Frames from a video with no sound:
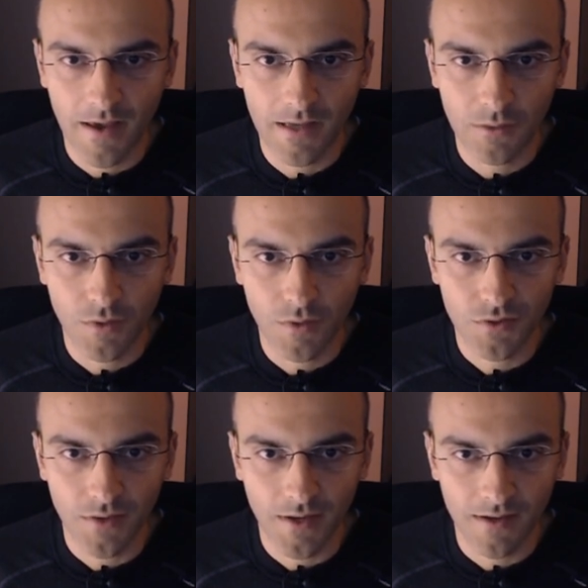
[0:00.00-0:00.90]
and we
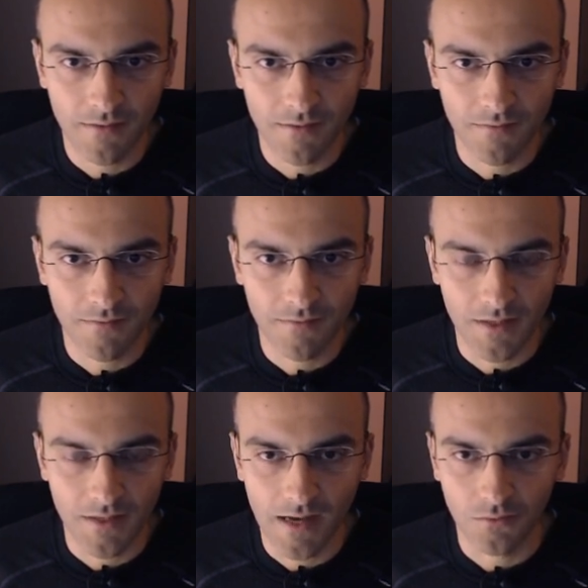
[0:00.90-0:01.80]
also have the
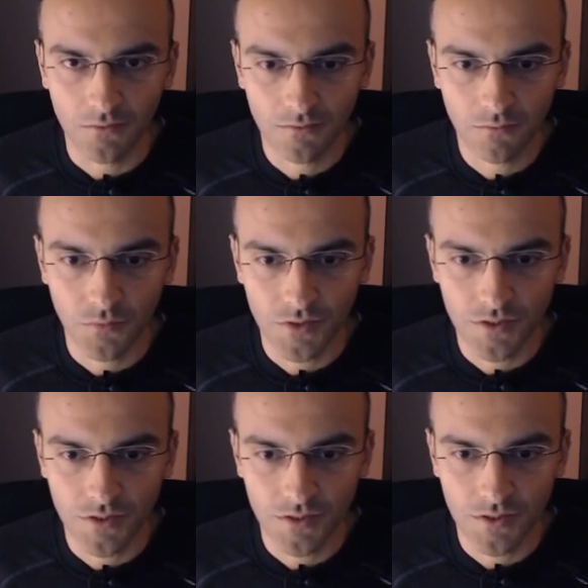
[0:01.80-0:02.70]
yellow,
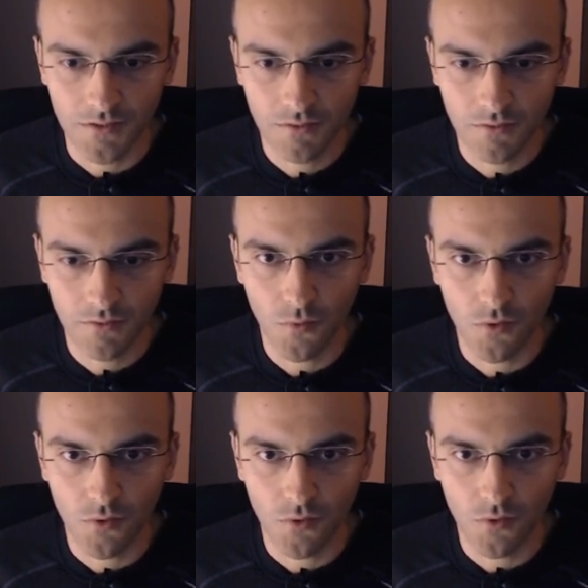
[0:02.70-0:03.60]
which is
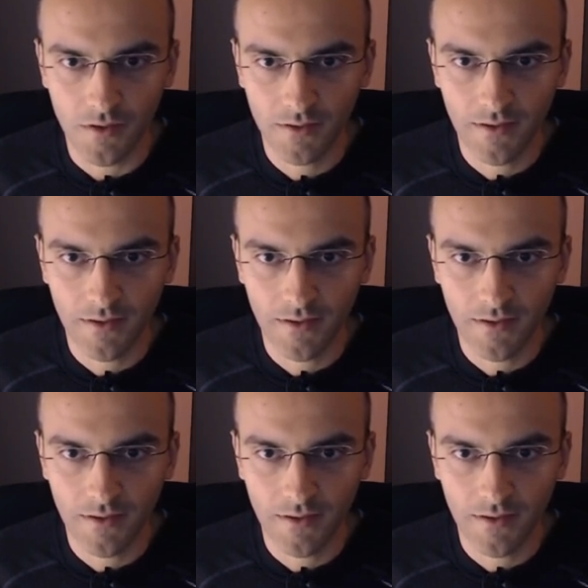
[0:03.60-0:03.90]
4,